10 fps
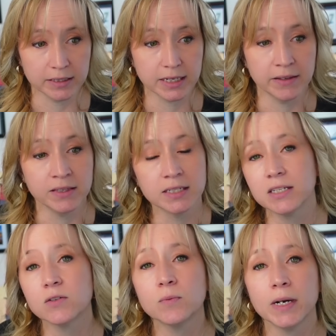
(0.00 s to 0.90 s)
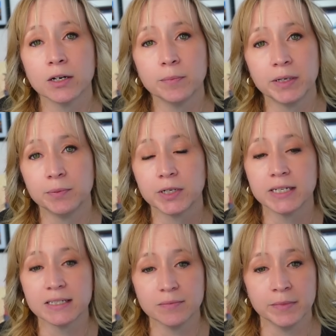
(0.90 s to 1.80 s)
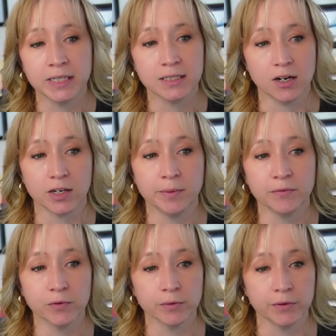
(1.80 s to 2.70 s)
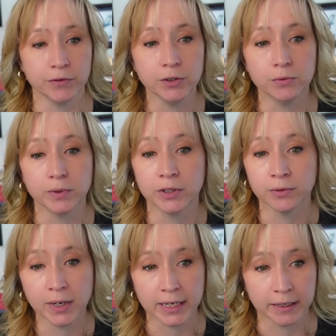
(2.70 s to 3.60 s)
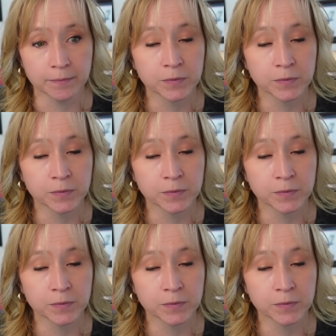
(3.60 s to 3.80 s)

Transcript: And this is where people can submit a document for review when they're ready.